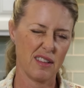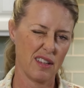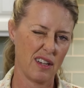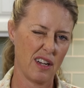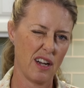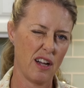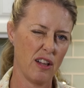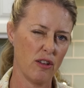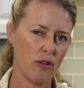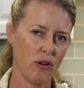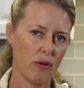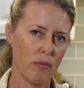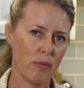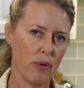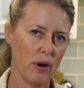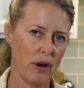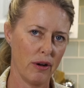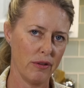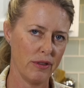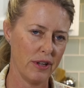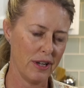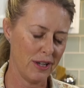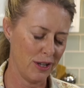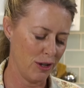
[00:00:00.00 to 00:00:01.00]
color of
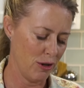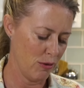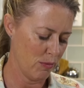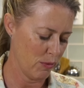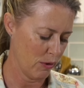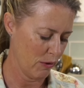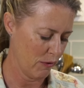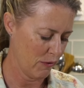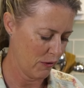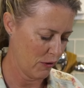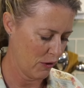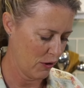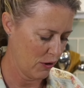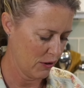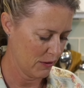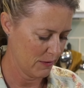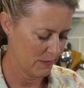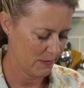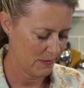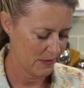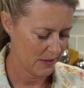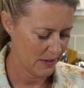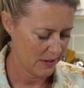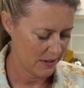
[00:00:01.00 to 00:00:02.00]
brown that you prefer.
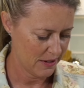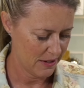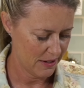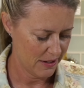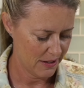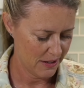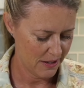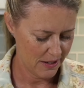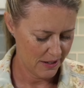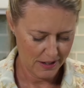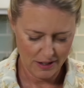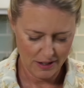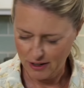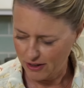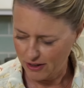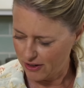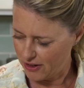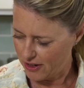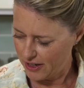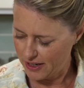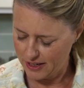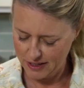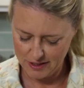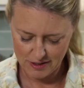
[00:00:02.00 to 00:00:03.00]
All
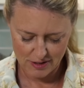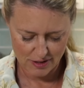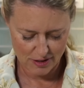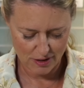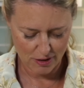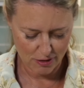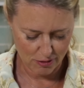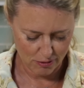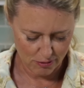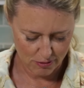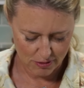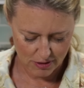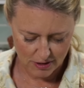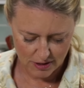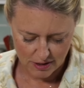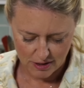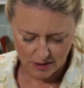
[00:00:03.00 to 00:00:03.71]
right, so